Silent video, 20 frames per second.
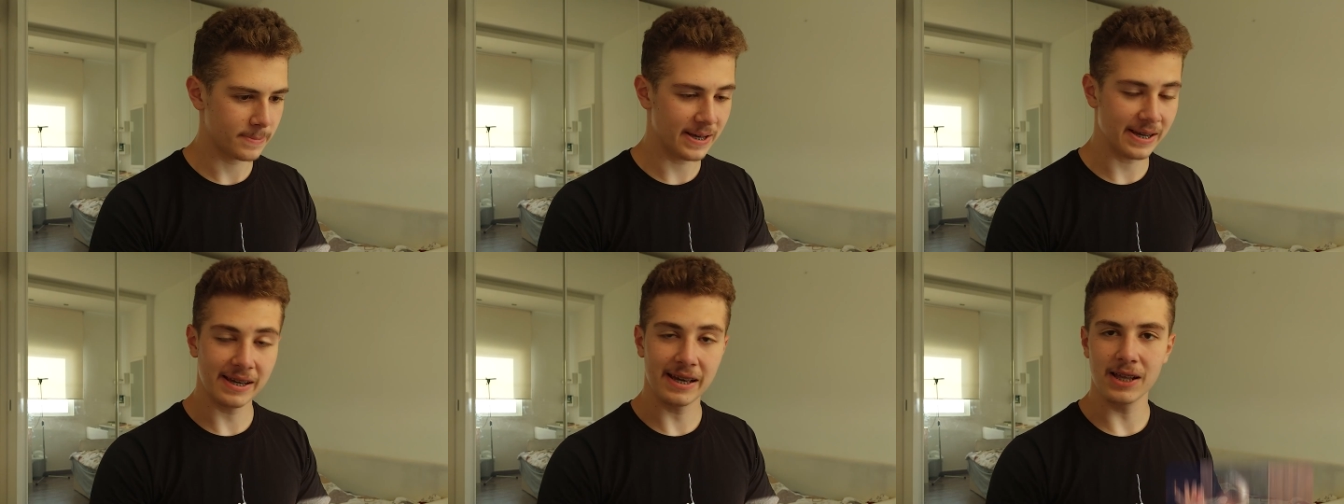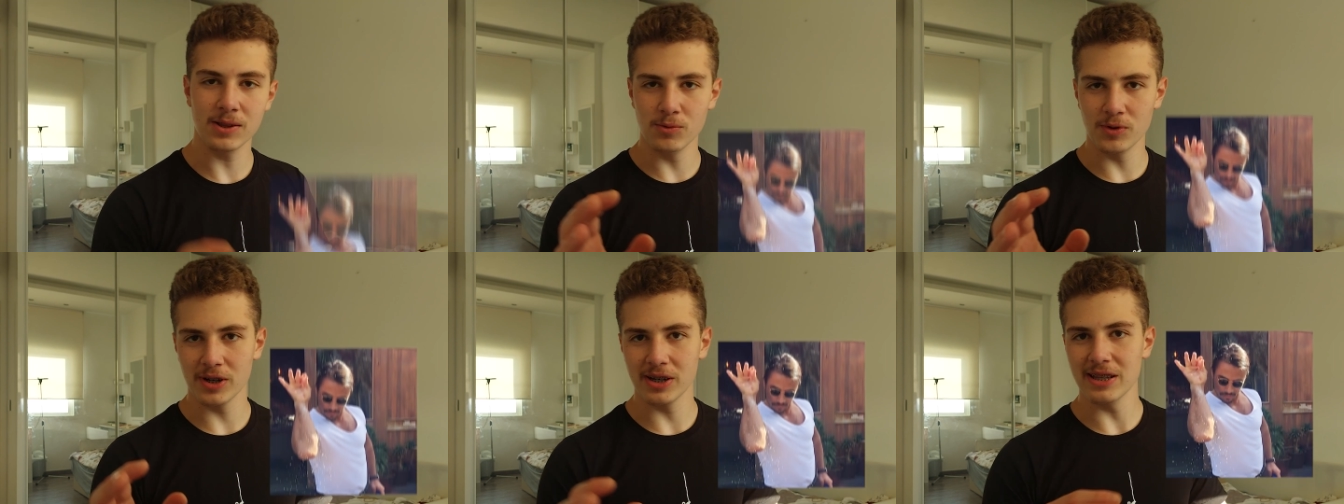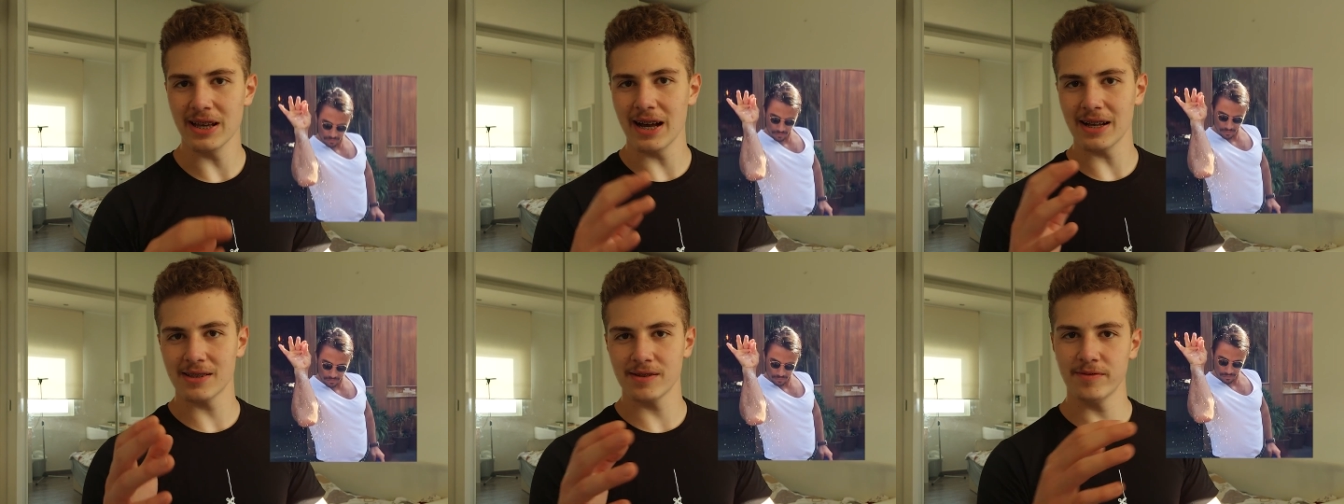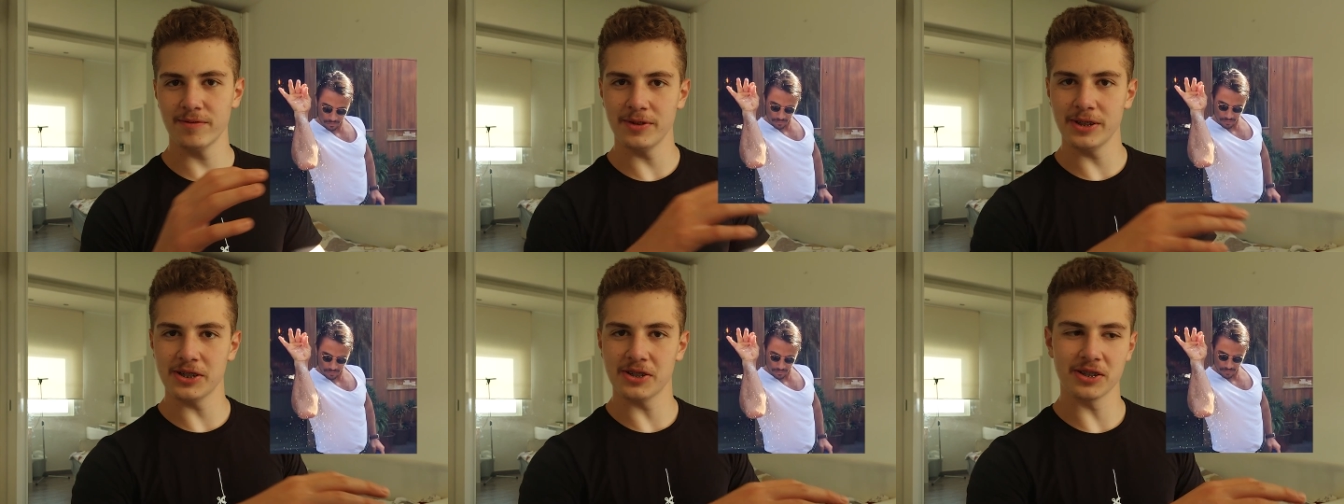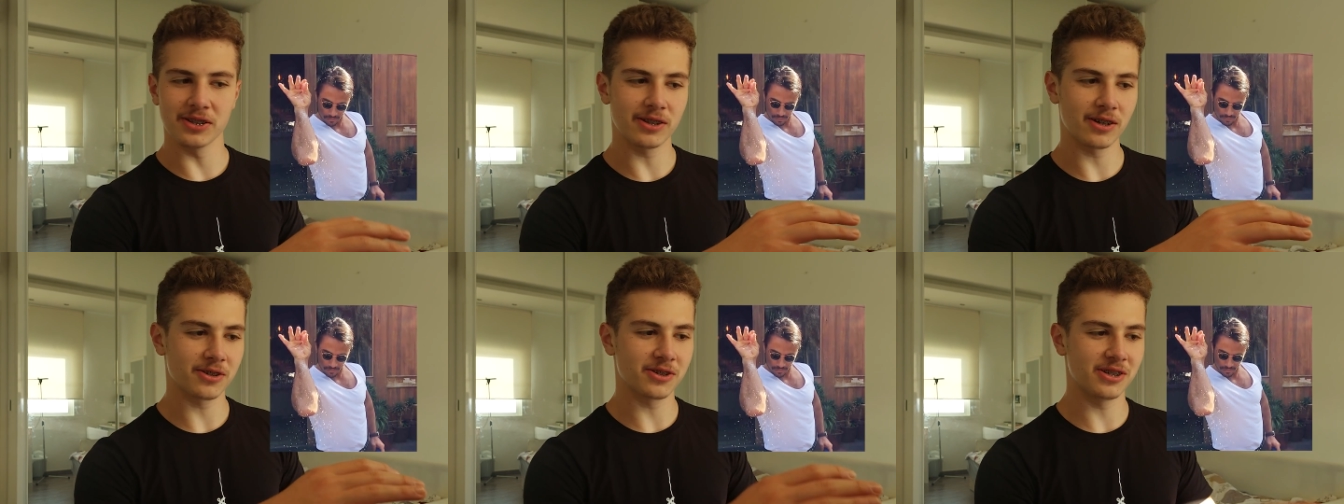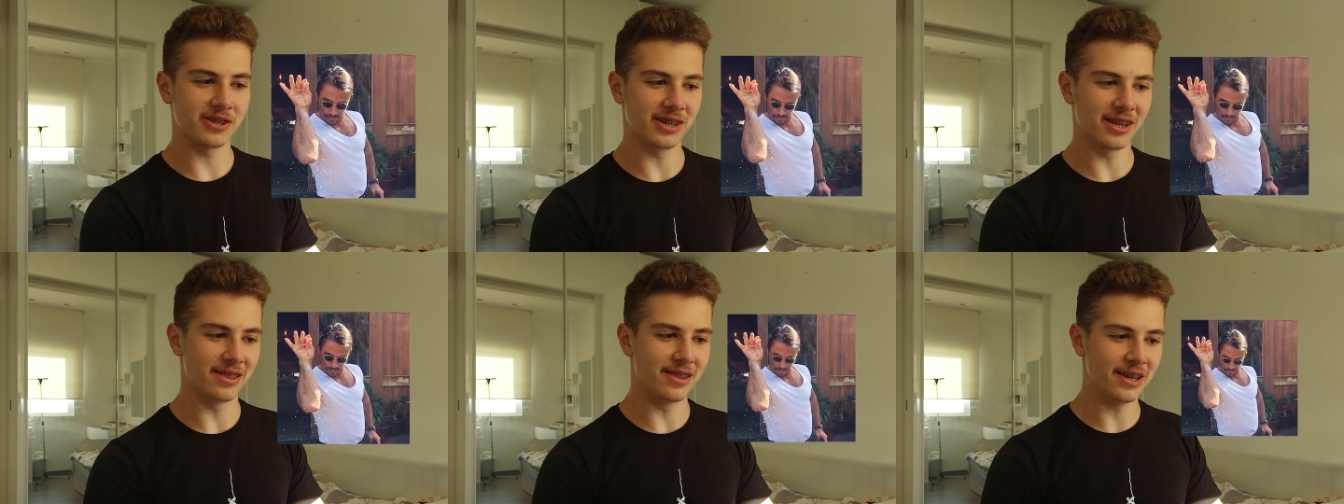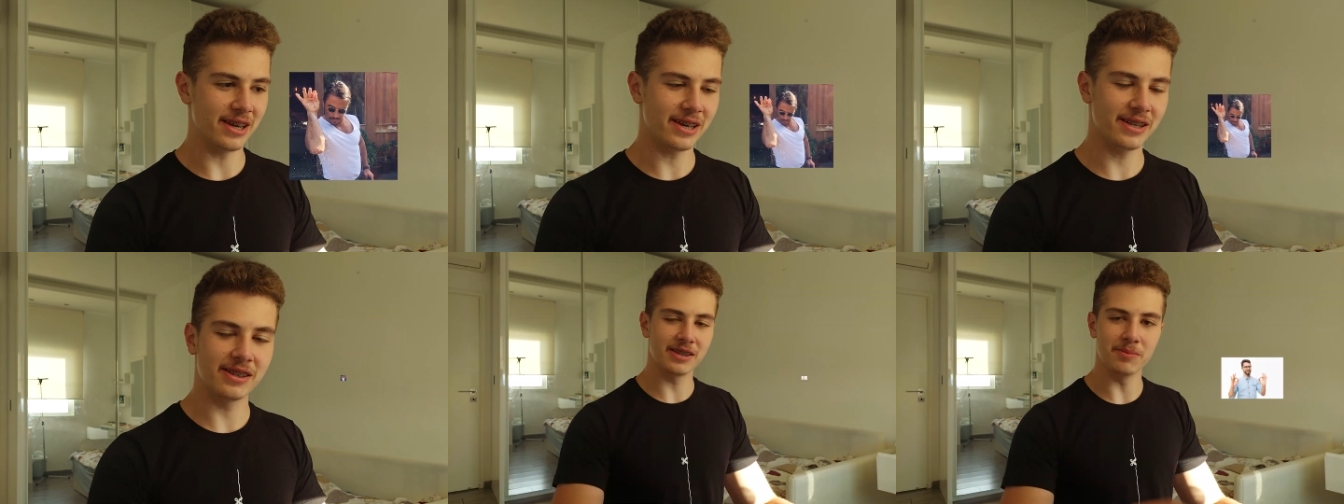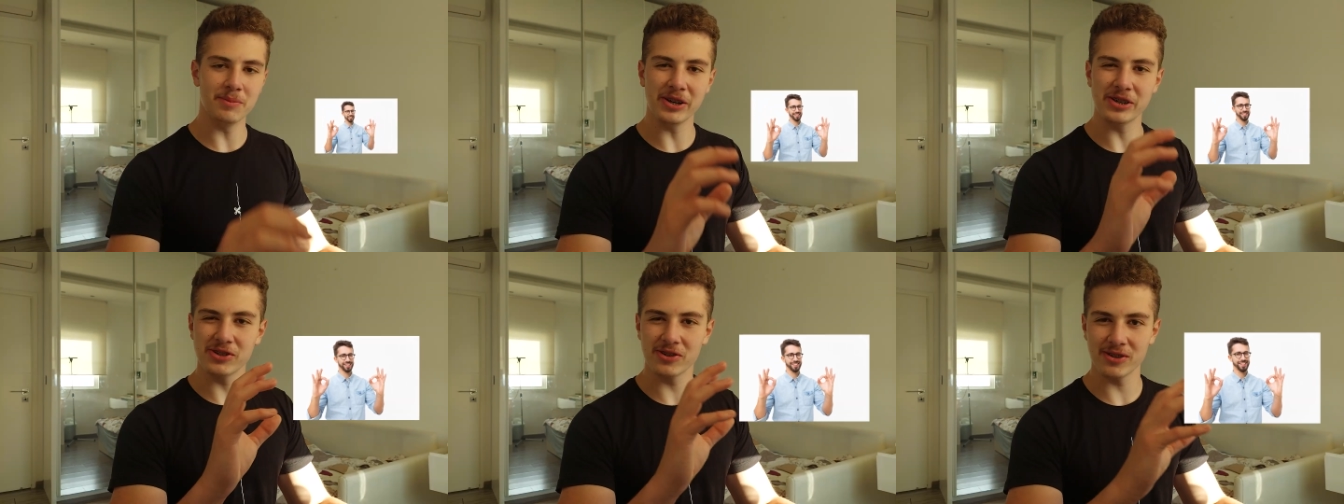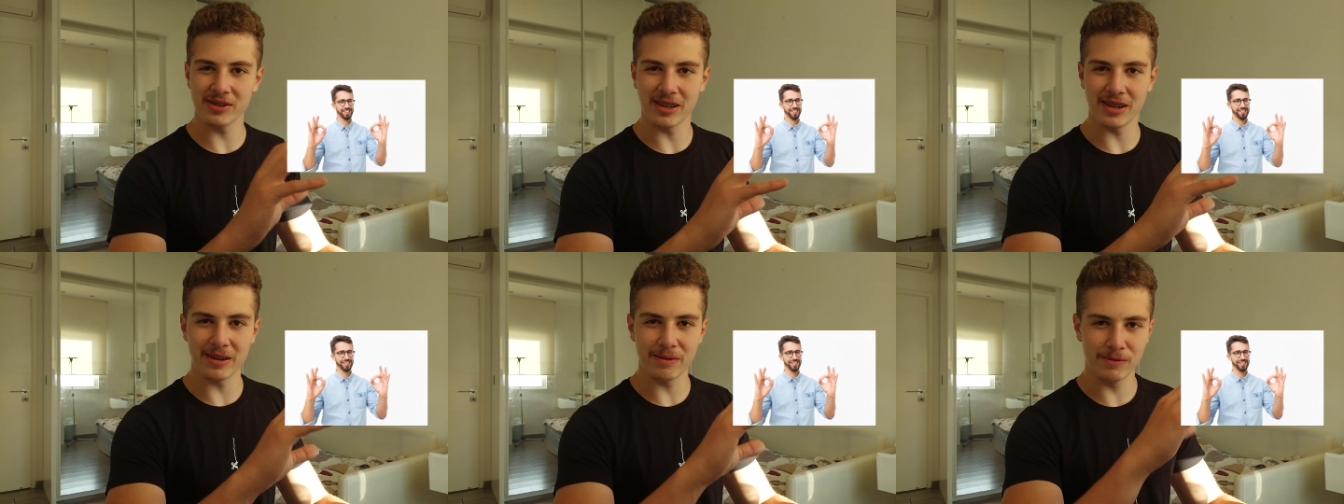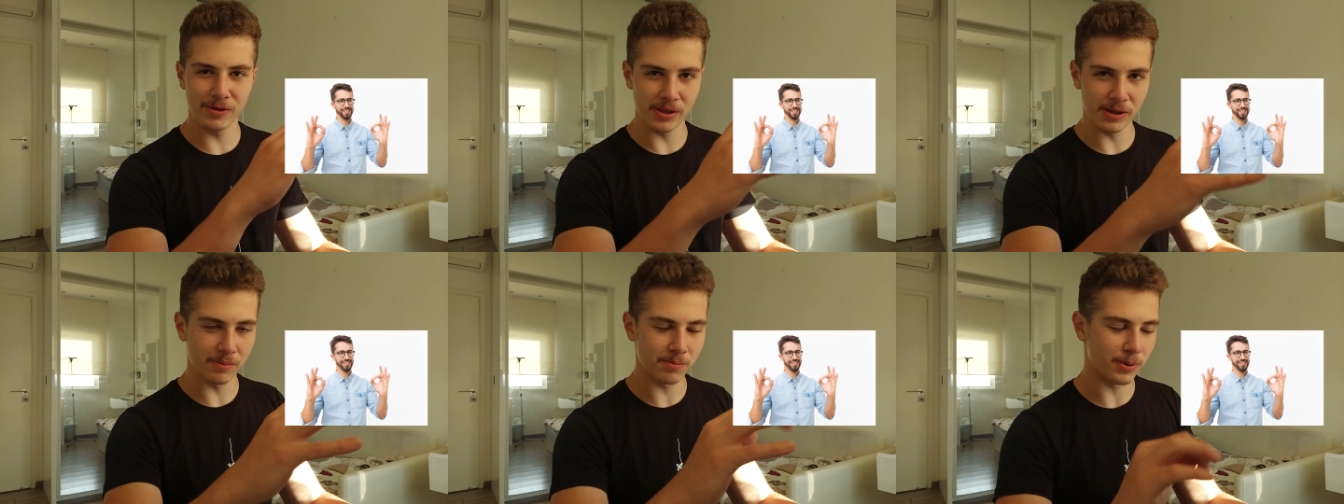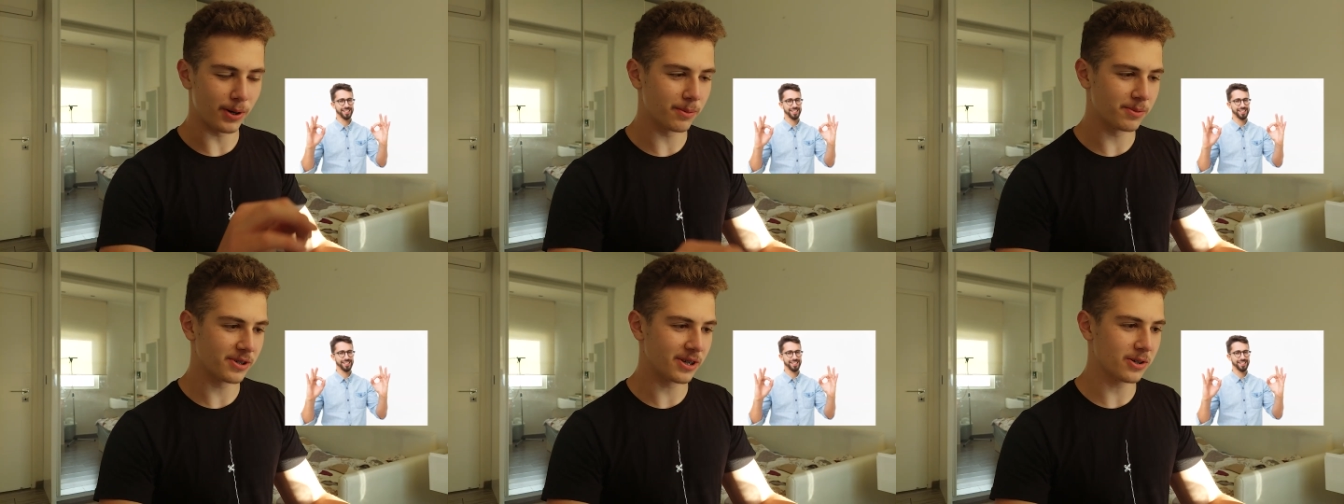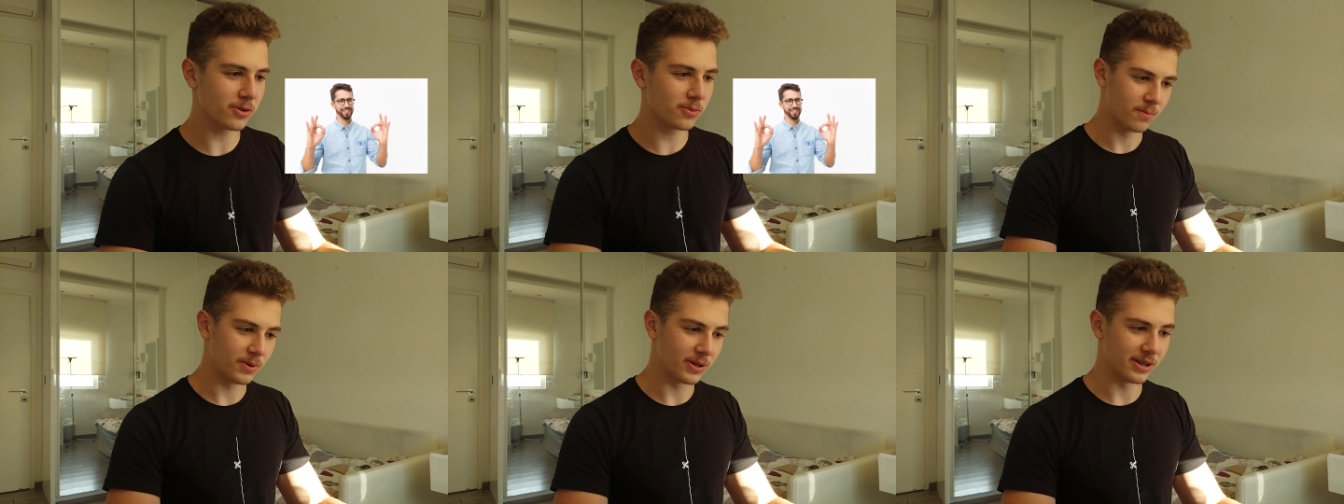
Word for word: Again, we're gonna add some finishing touches at the end to make sure that everything pops out,